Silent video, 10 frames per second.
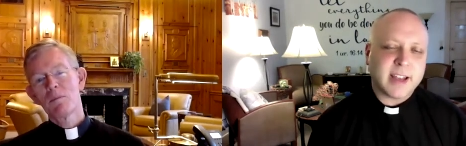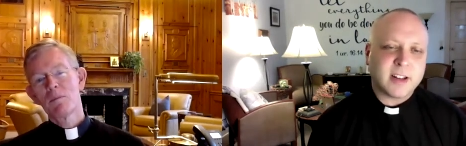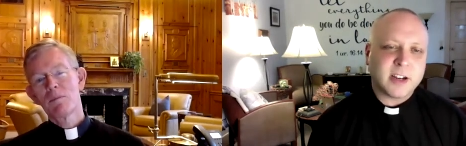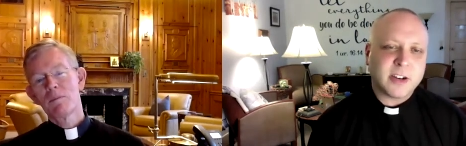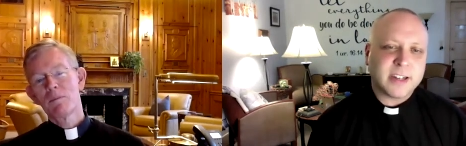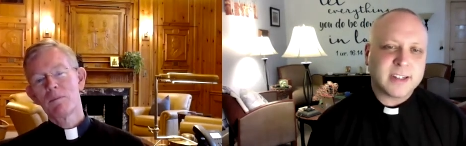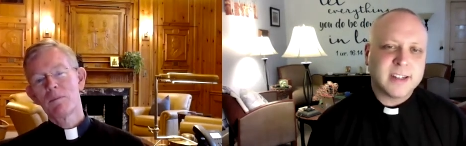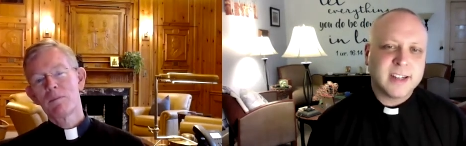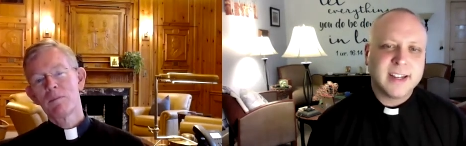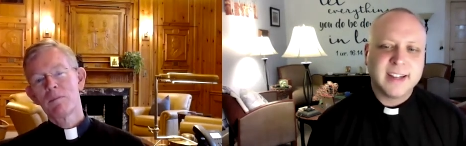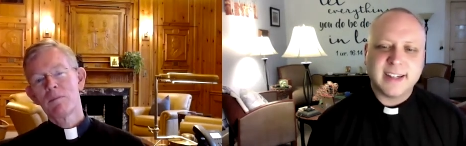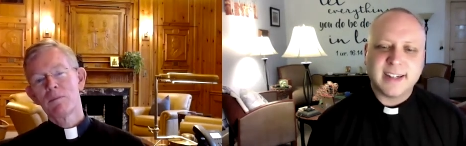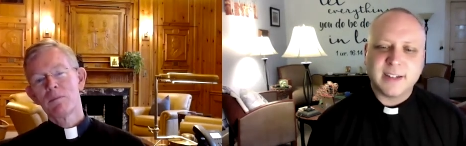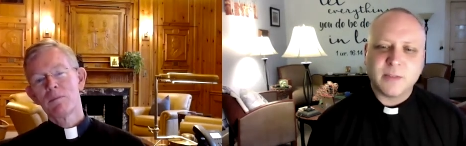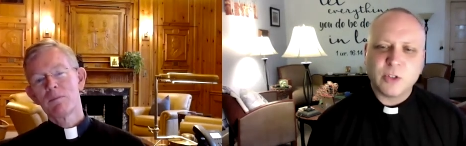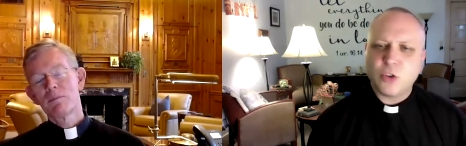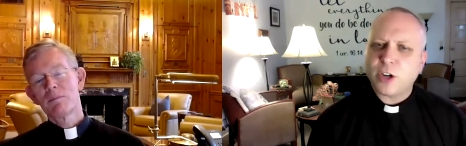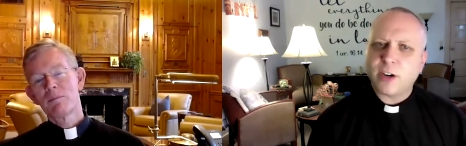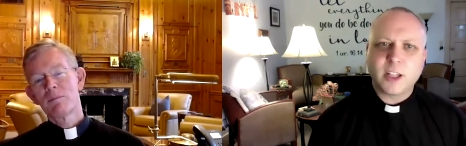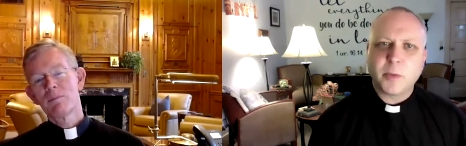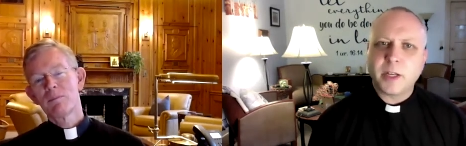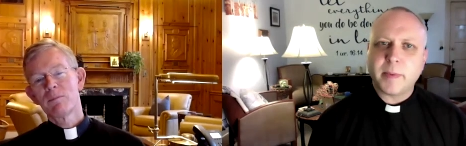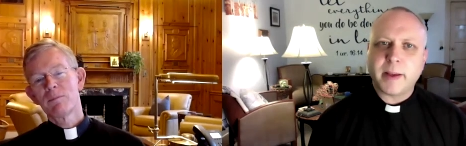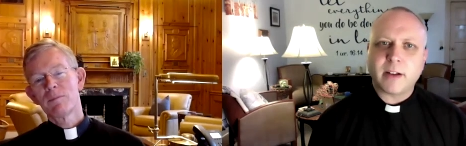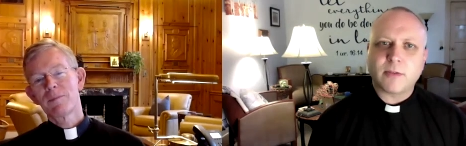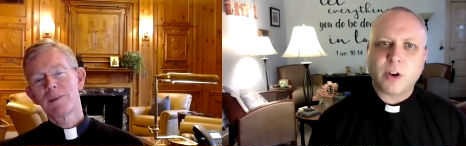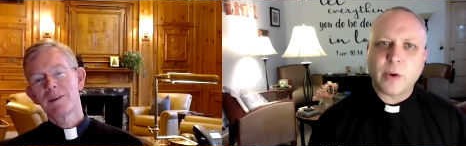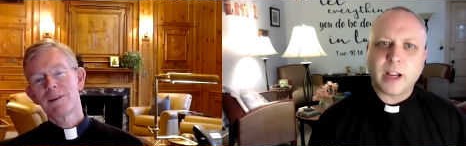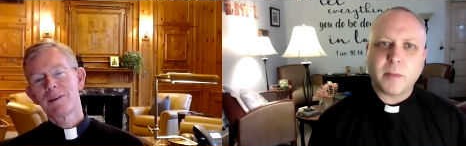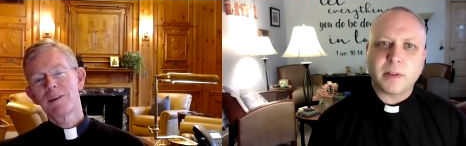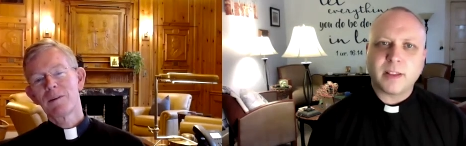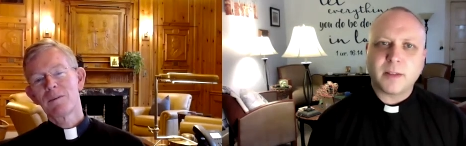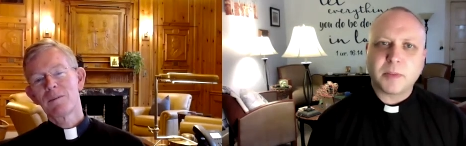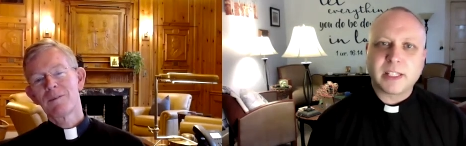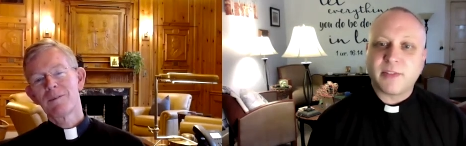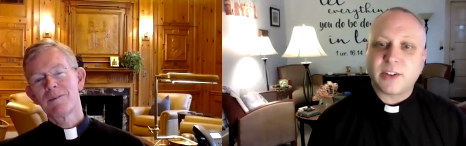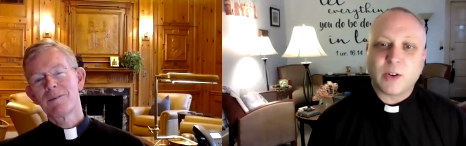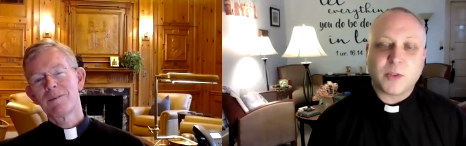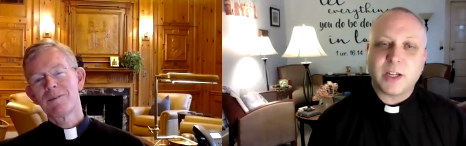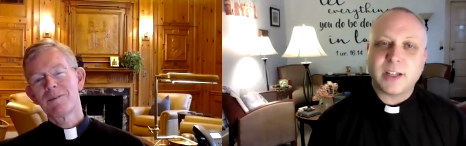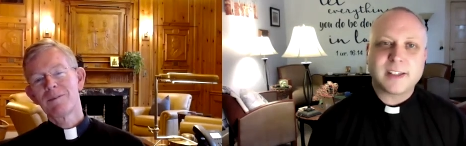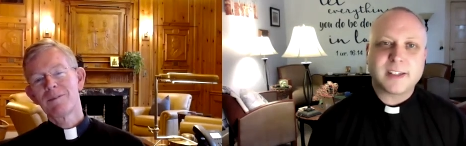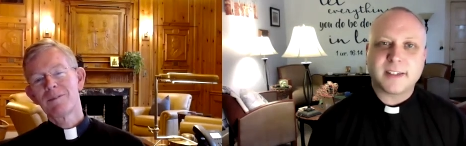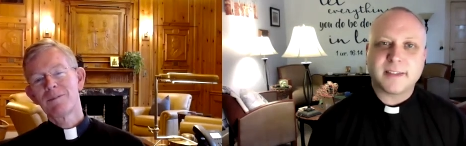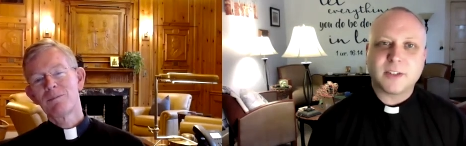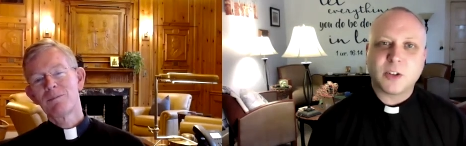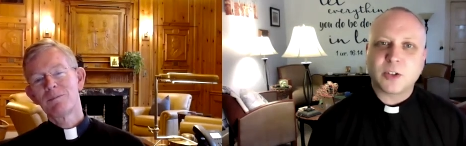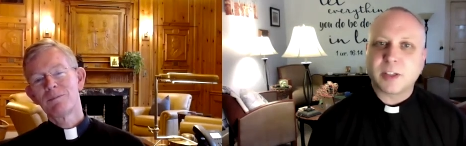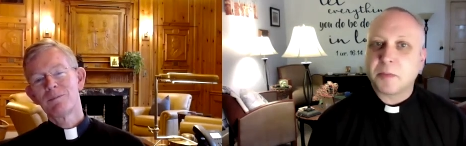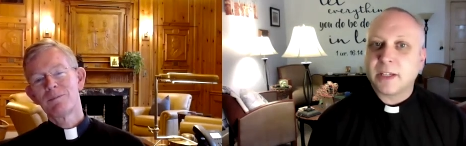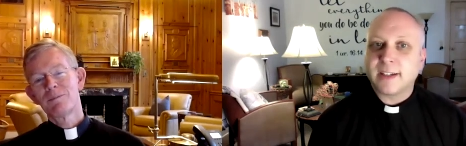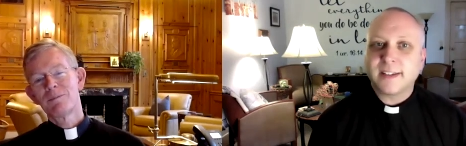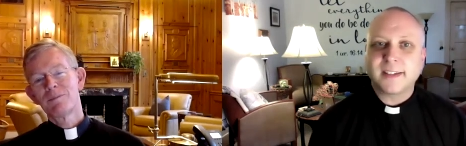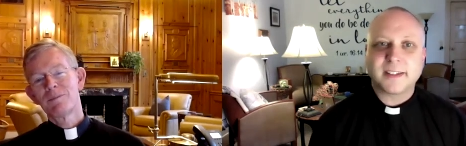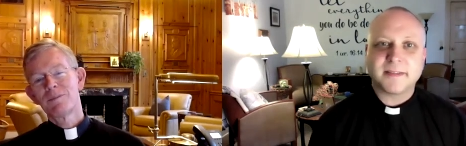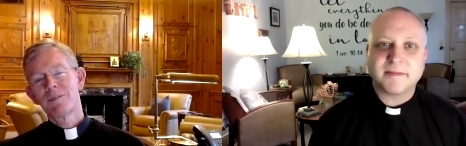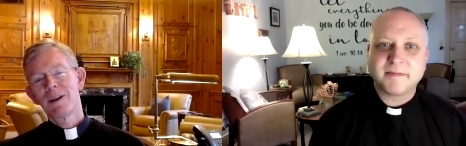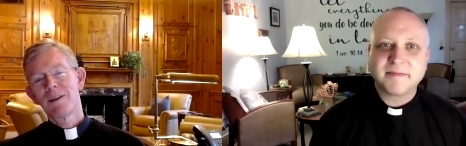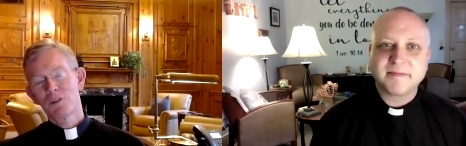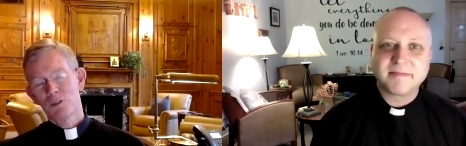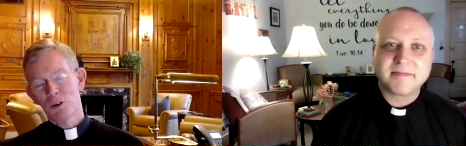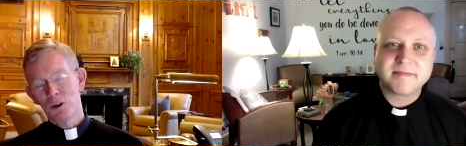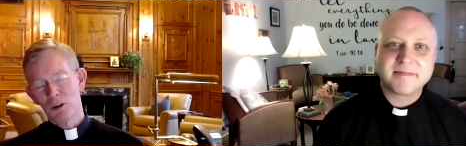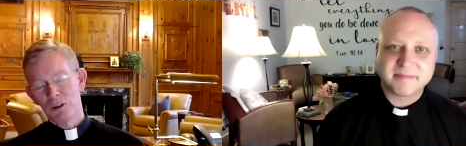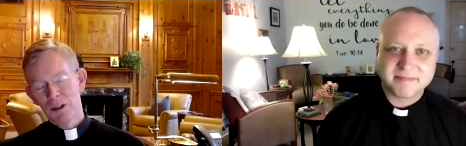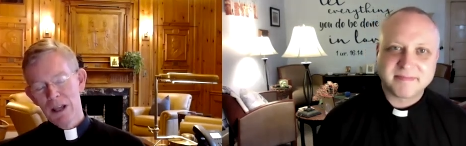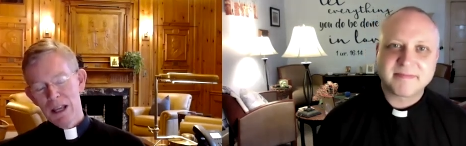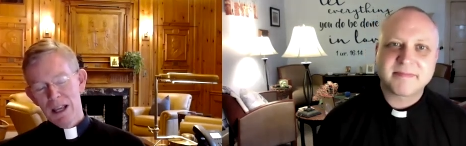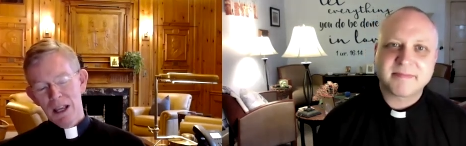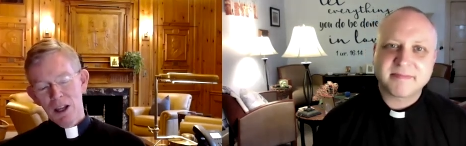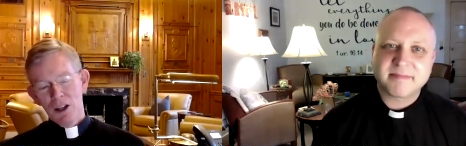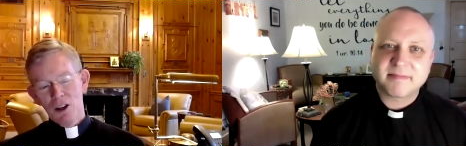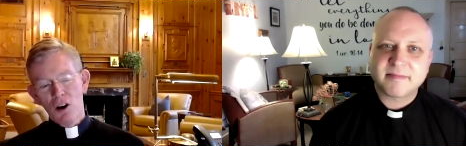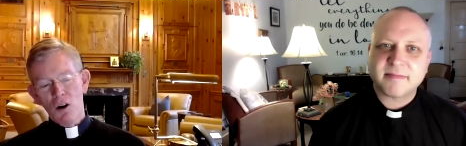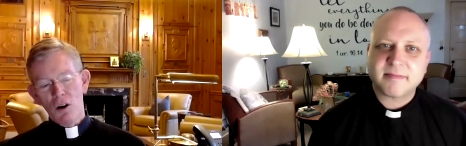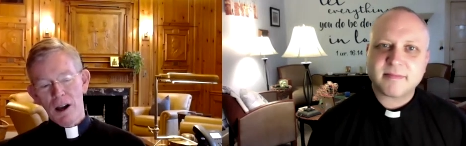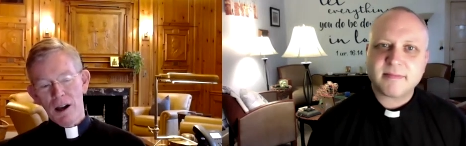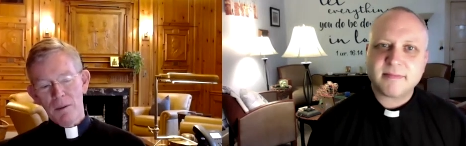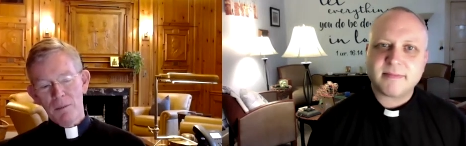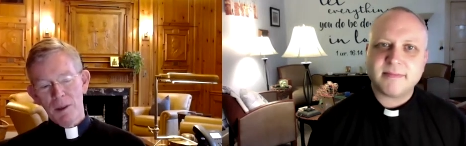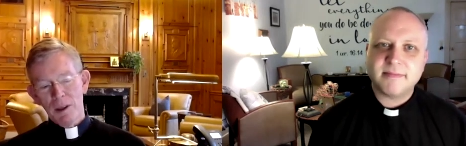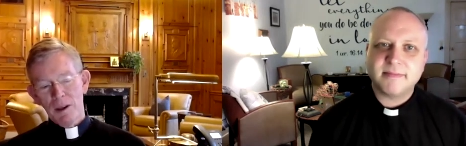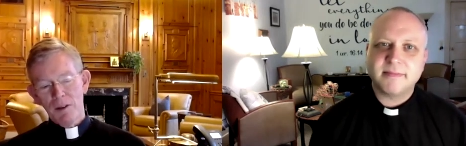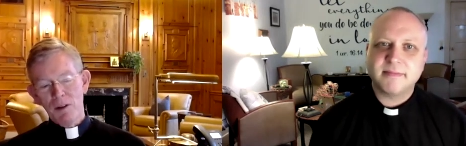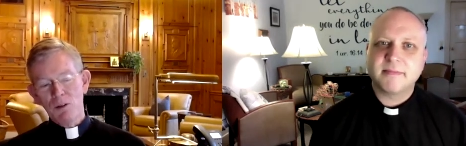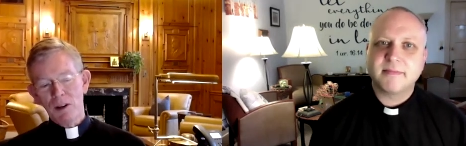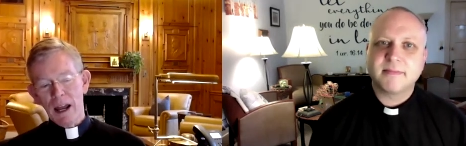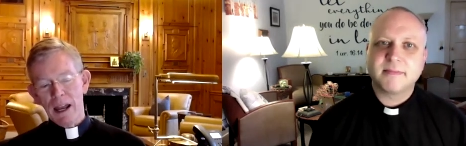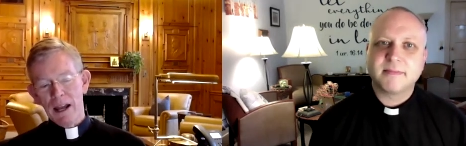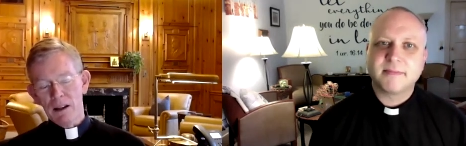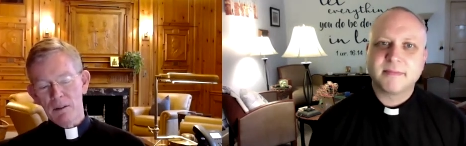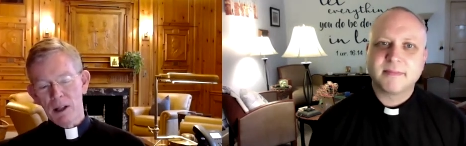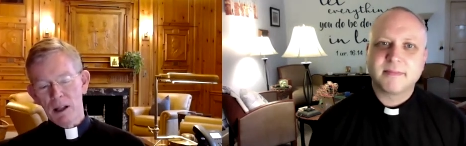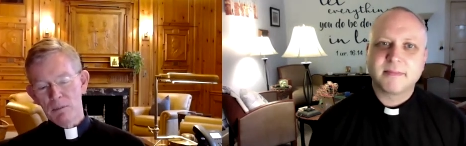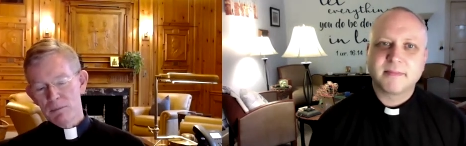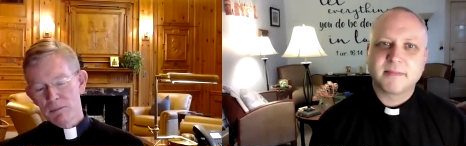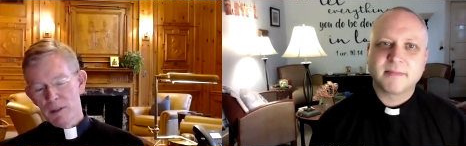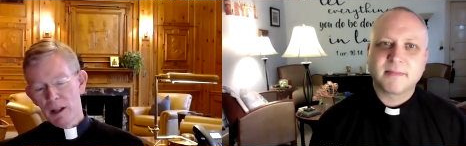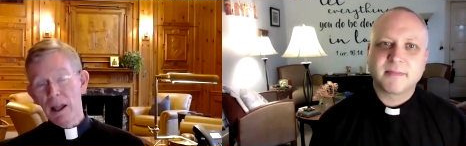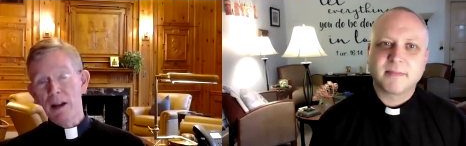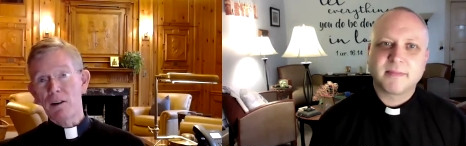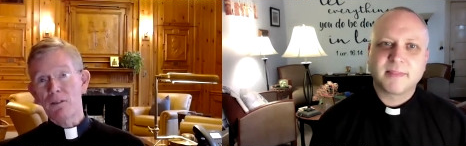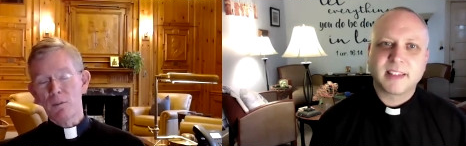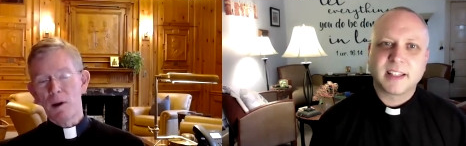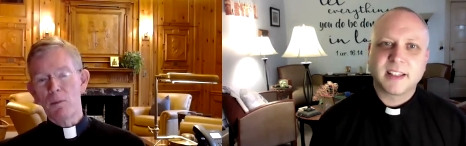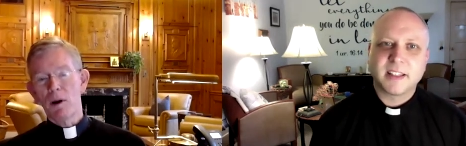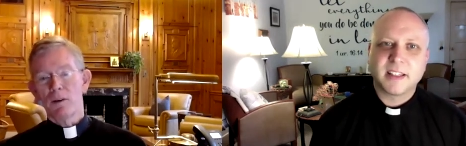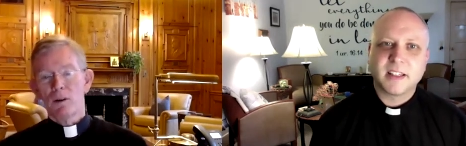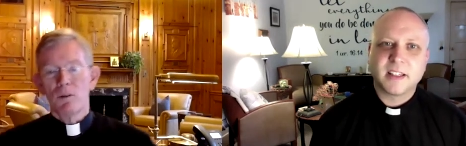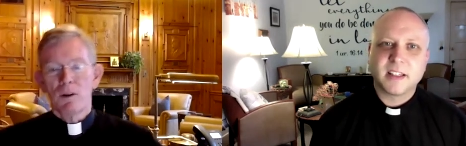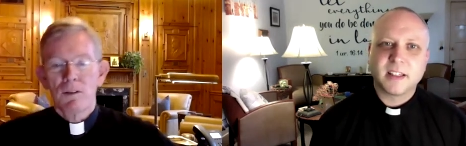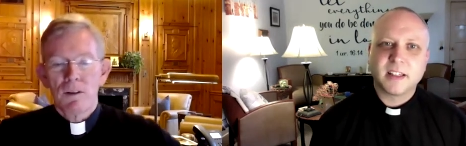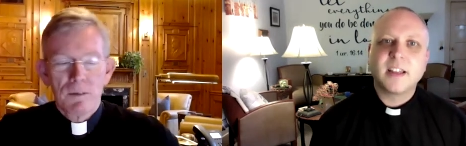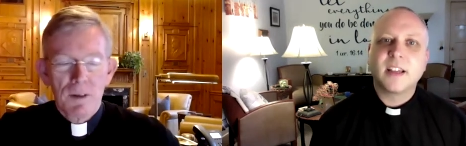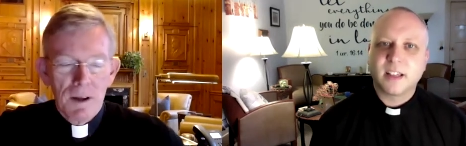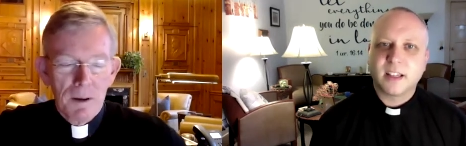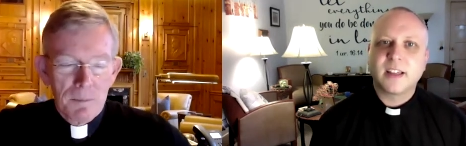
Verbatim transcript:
Speaker 1: area. Uh, would you share a little bit about growing up in the Pacific Northwest and your siblings?
Speaker 2: Sure. You know, uh, it's interesting. I had a, a, a letter from my brother who doesn't, um,